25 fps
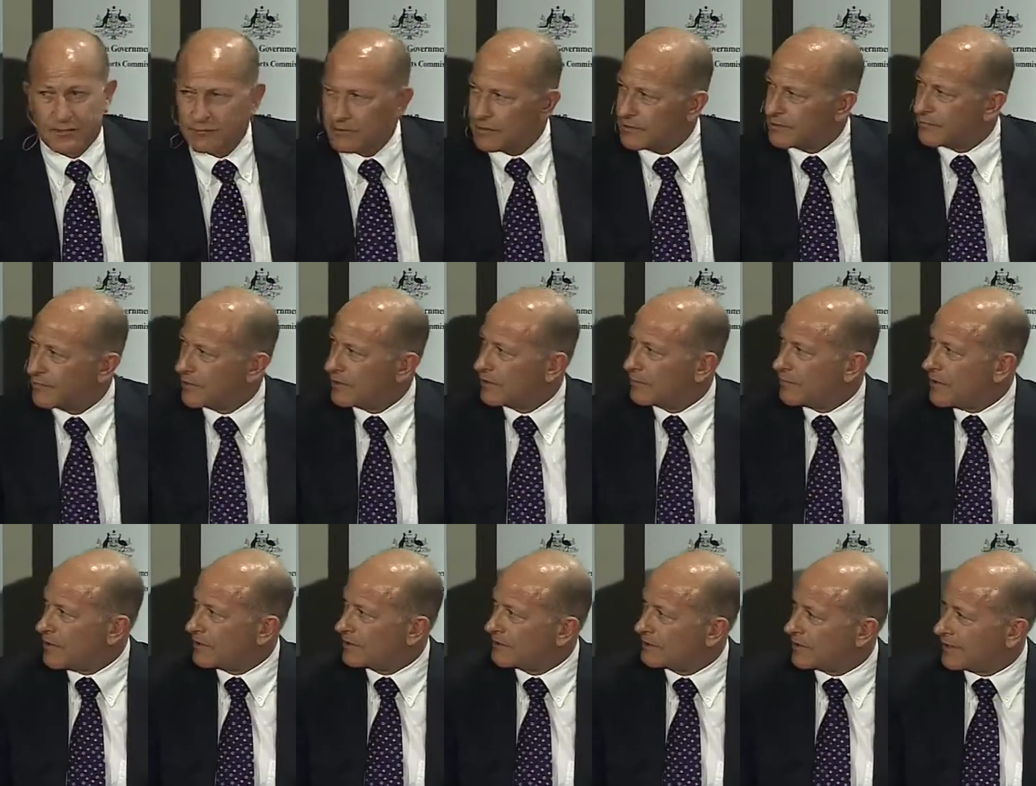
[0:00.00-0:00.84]
3 to
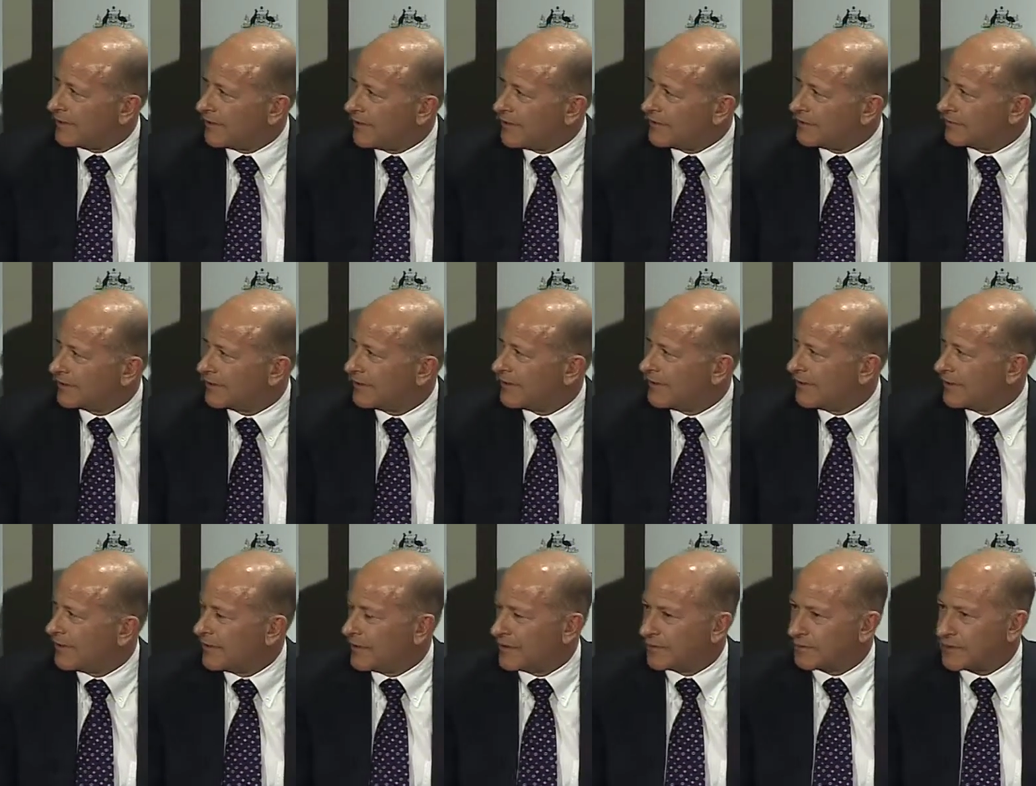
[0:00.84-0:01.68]
1, Kenno,
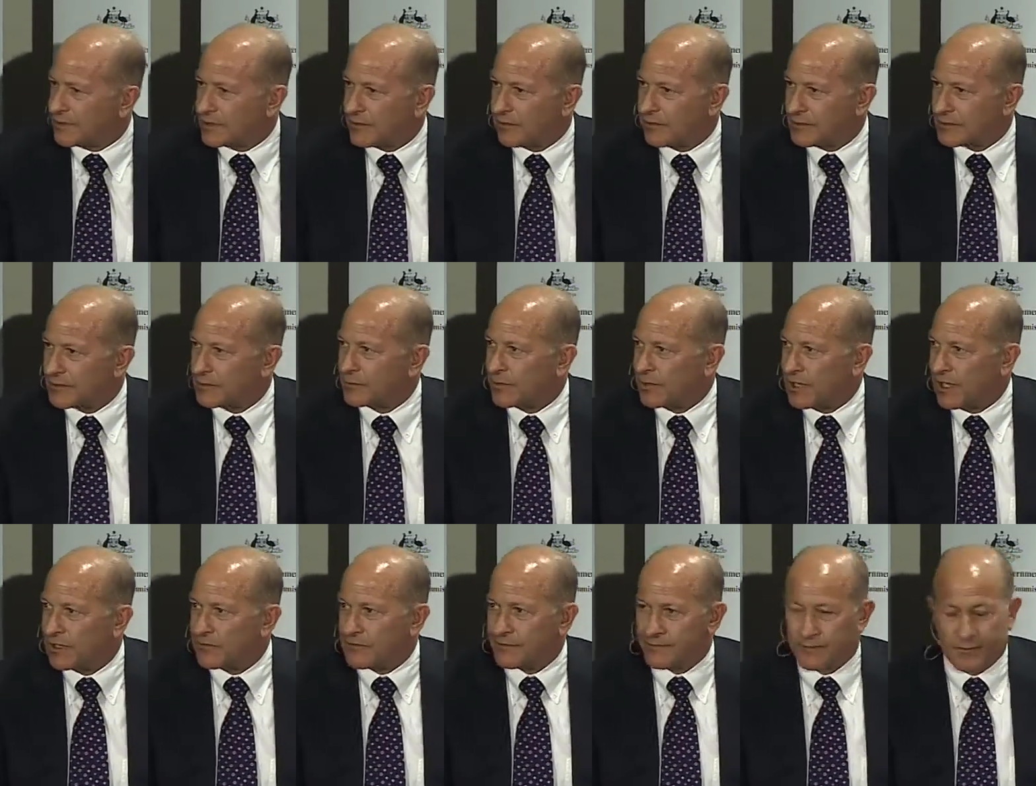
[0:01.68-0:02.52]
the dollars that we
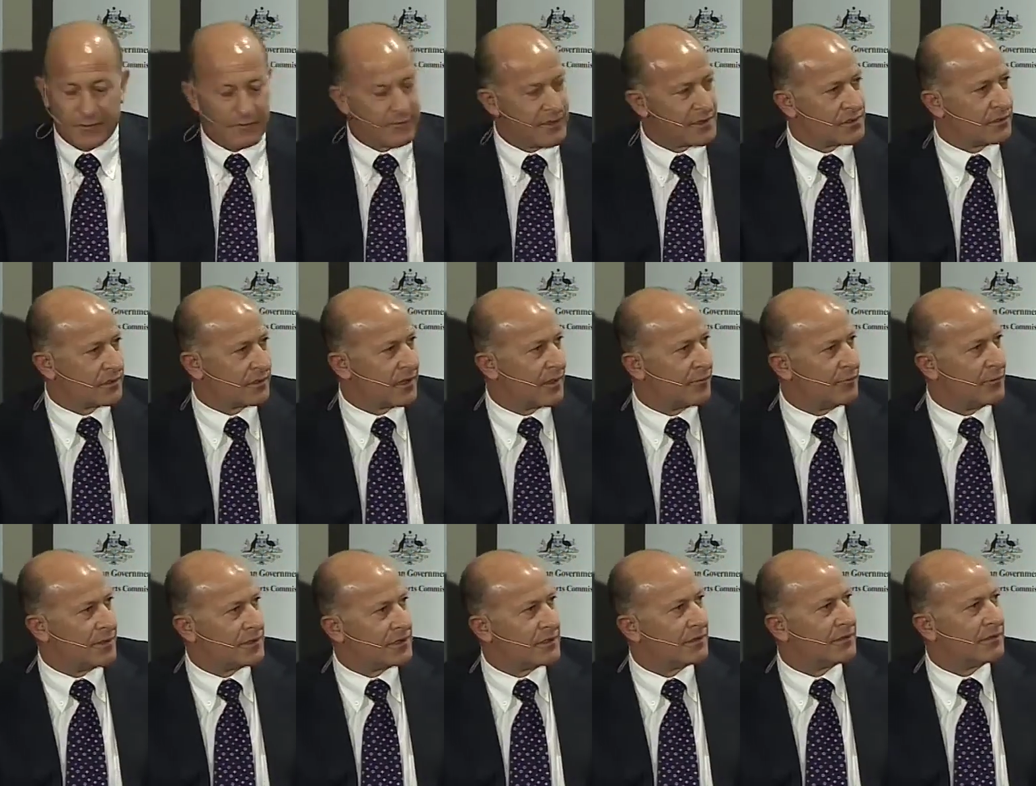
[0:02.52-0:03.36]
get from the federal
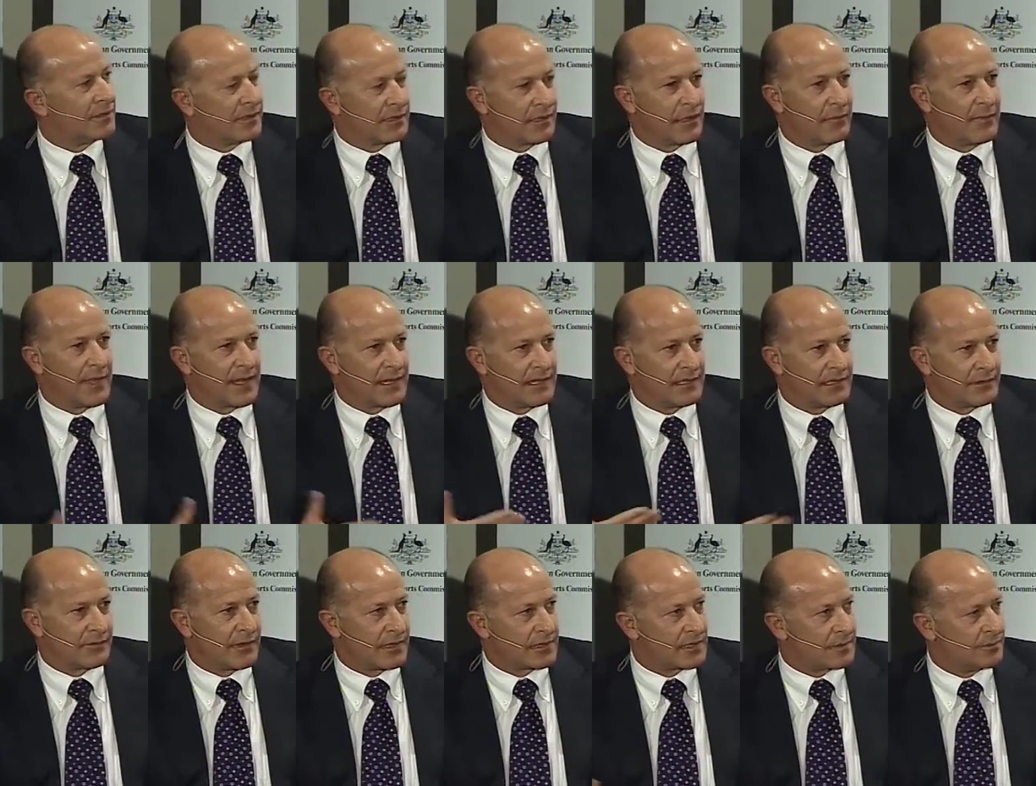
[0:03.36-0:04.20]
government that go back into
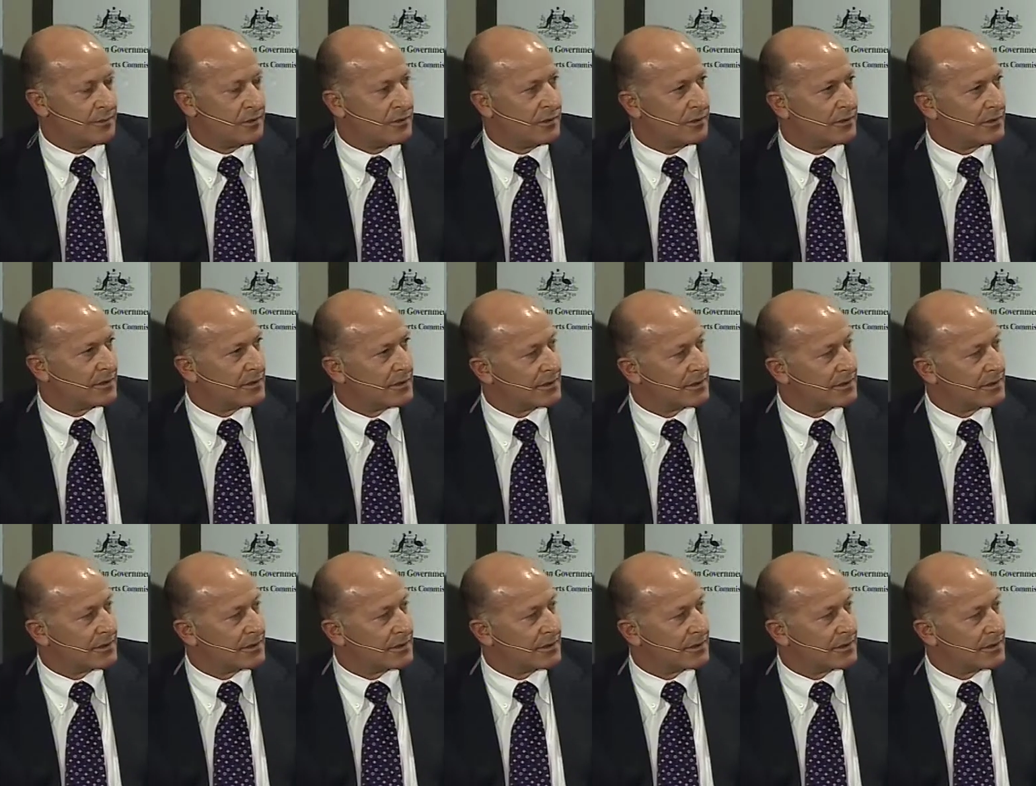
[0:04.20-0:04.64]
our sport.